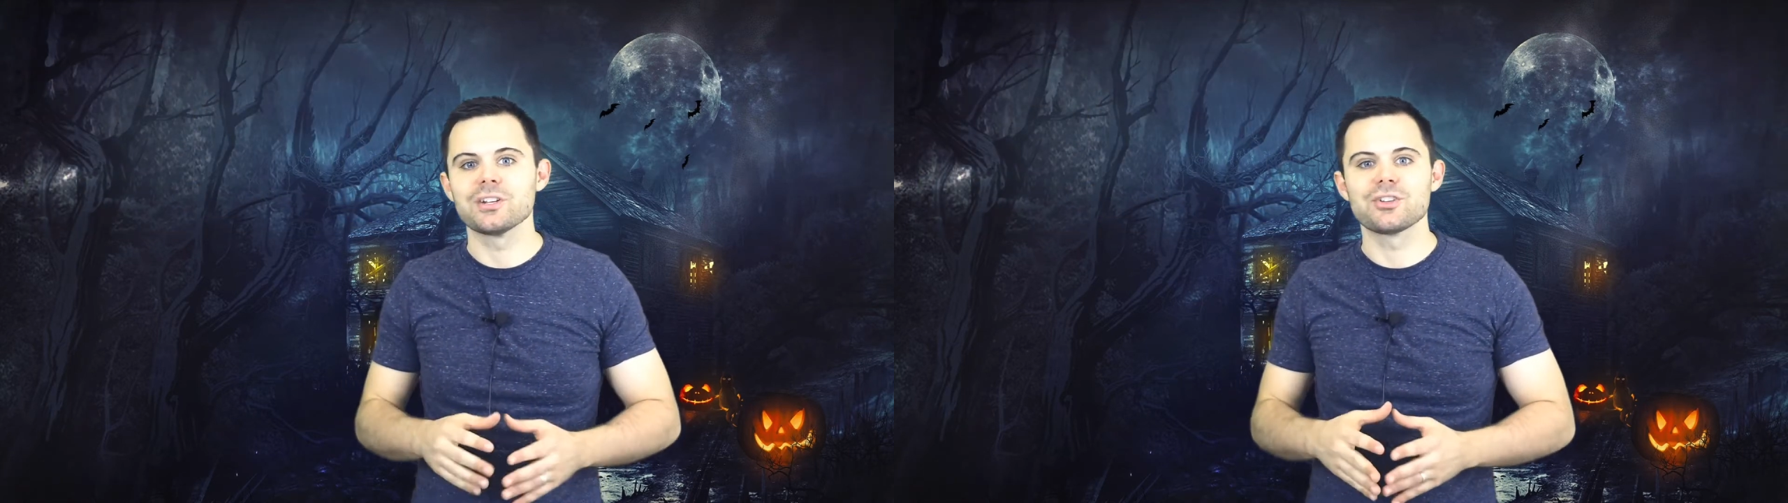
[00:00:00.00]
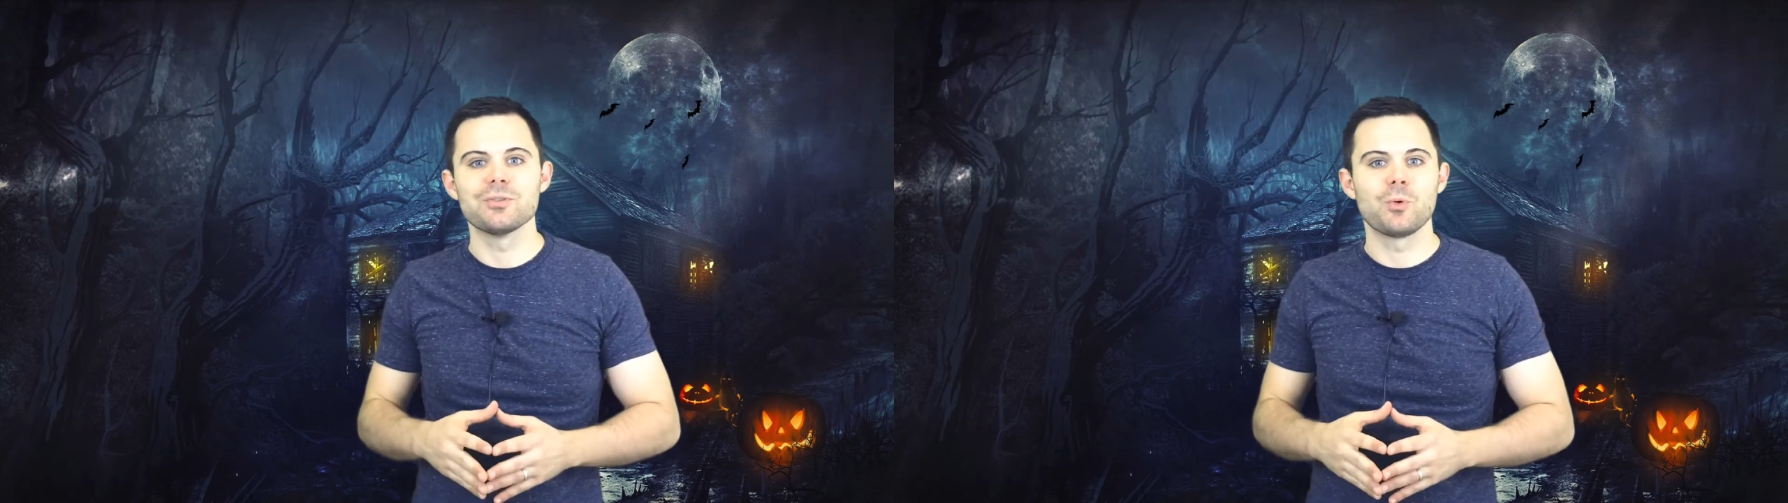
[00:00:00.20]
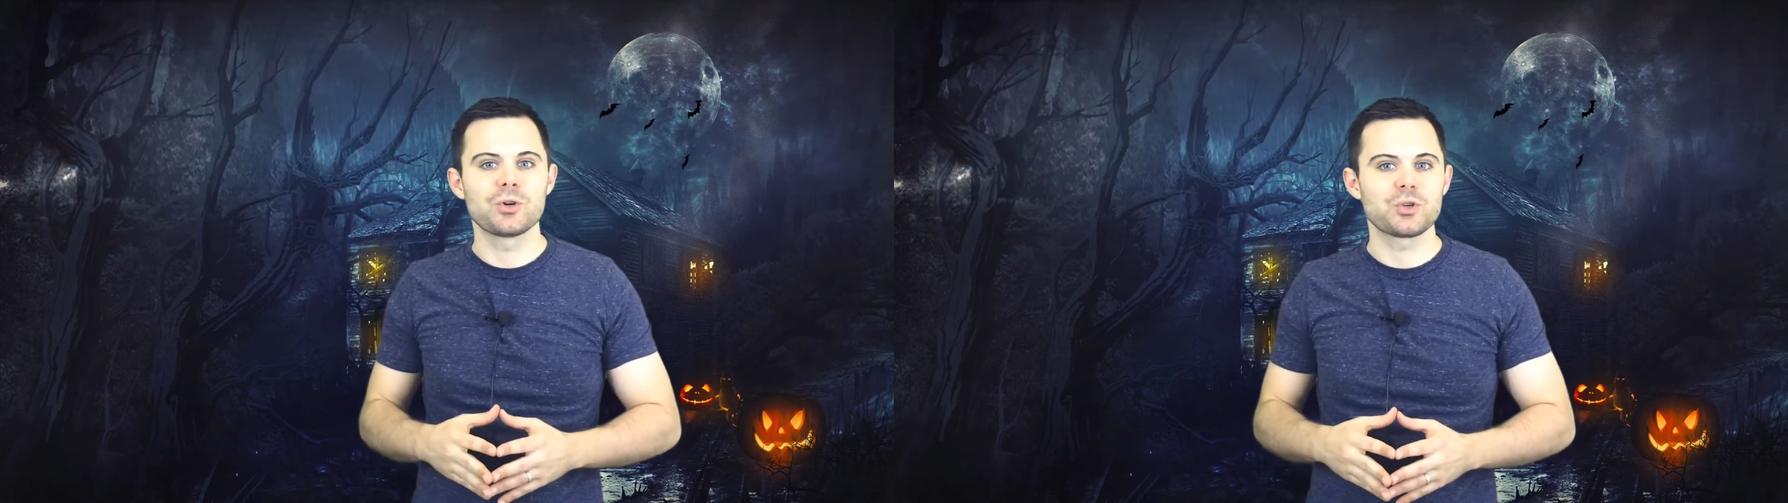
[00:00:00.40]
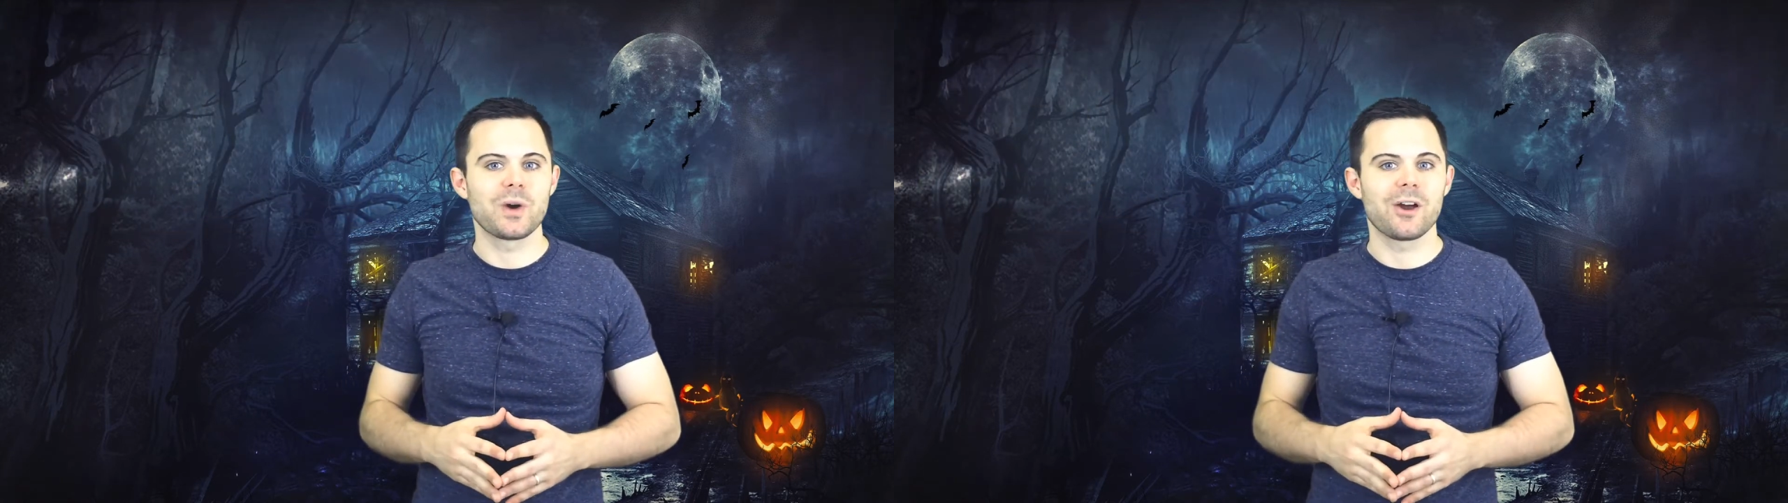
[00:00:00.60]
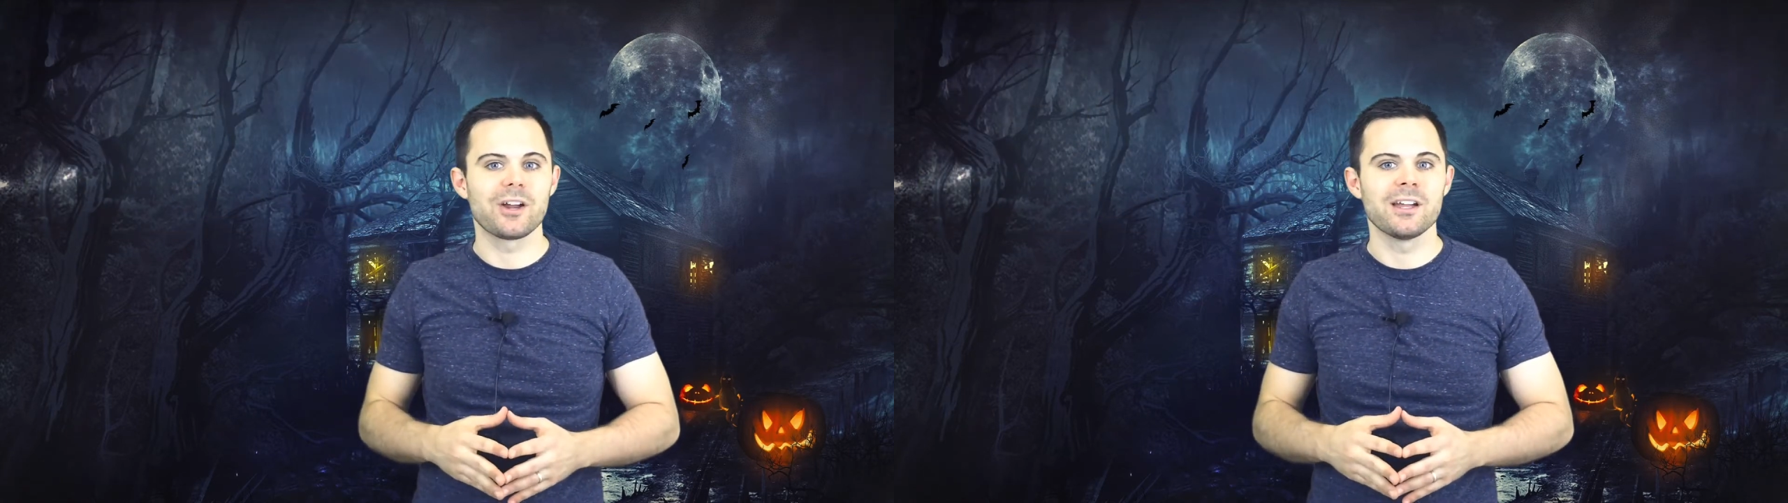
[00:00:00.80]
to the
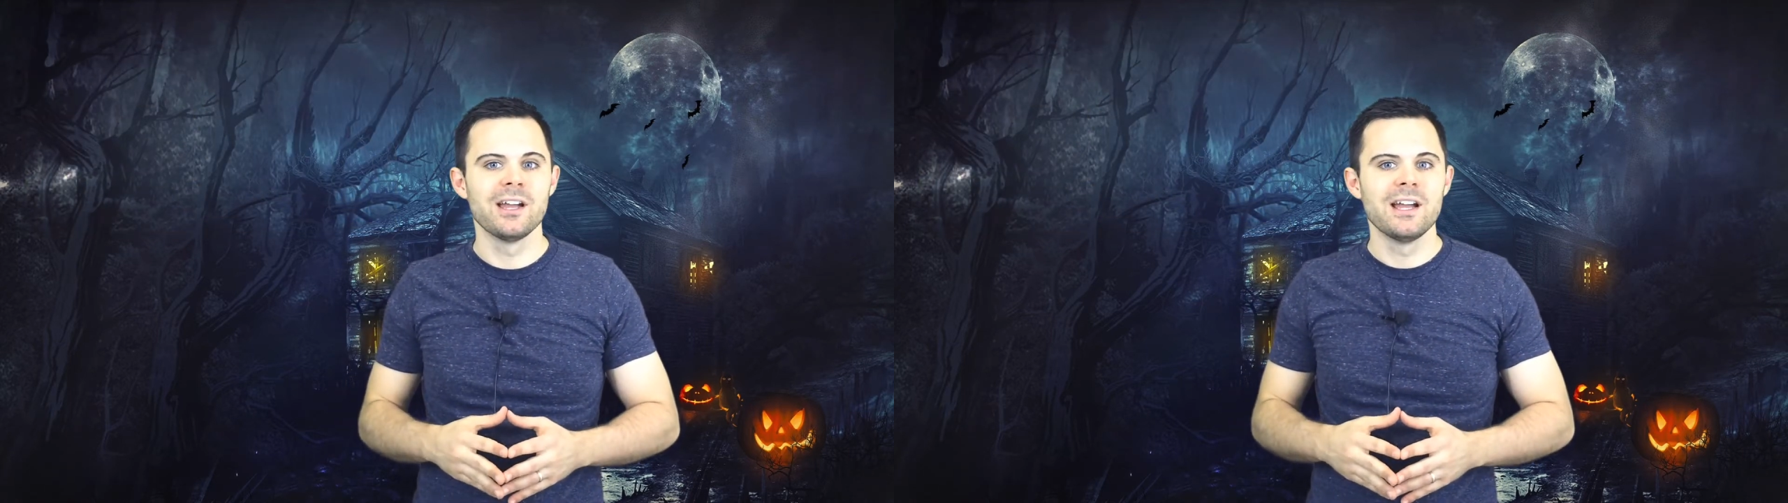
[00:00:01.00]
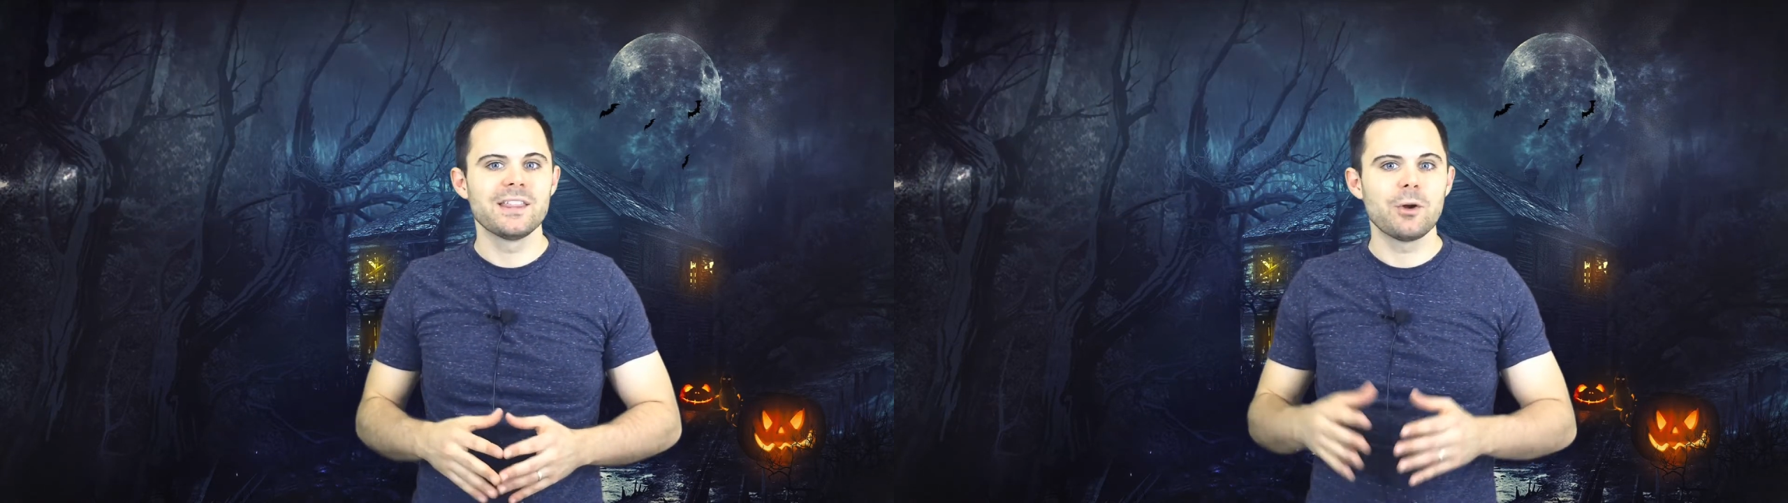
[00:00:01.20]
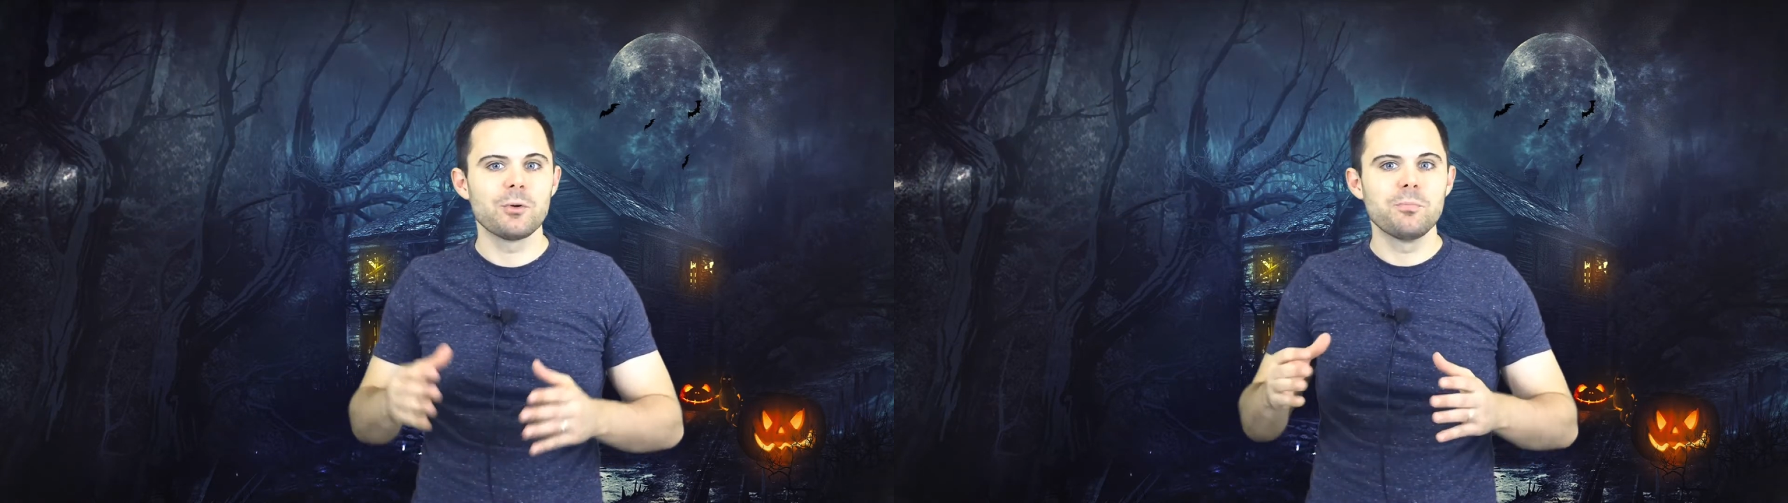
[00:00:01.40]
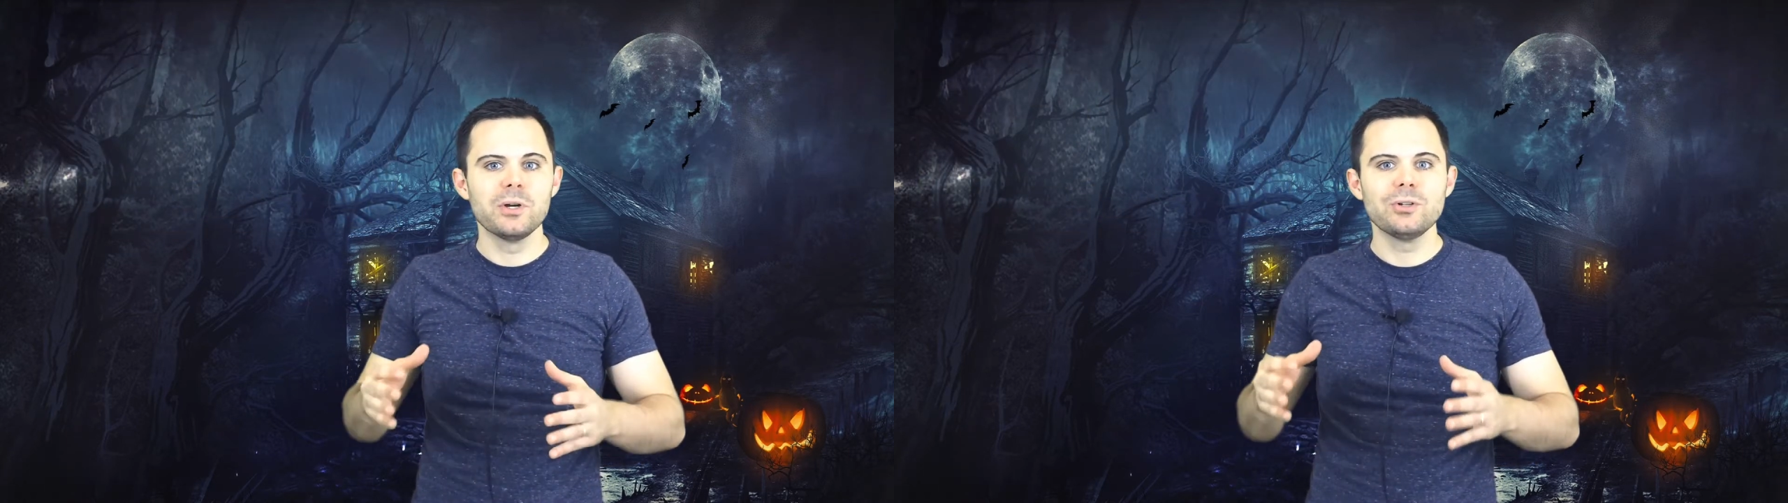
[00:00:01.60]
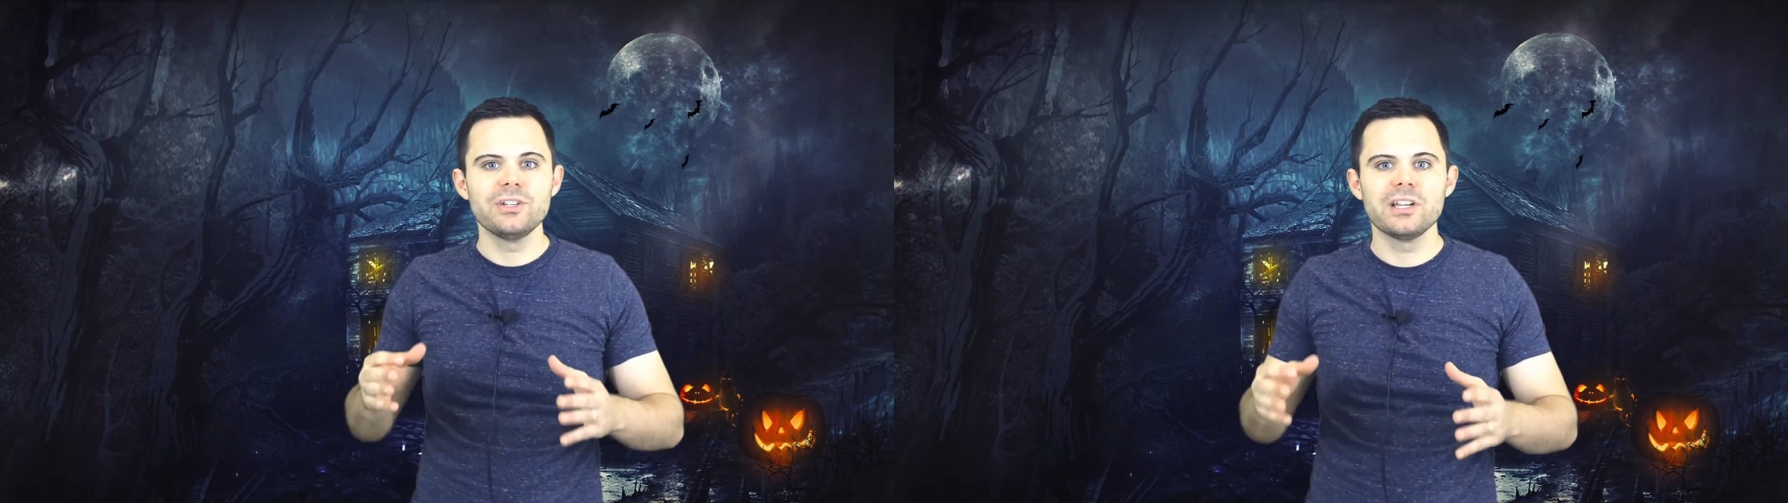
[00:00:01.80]
mortuary, they would build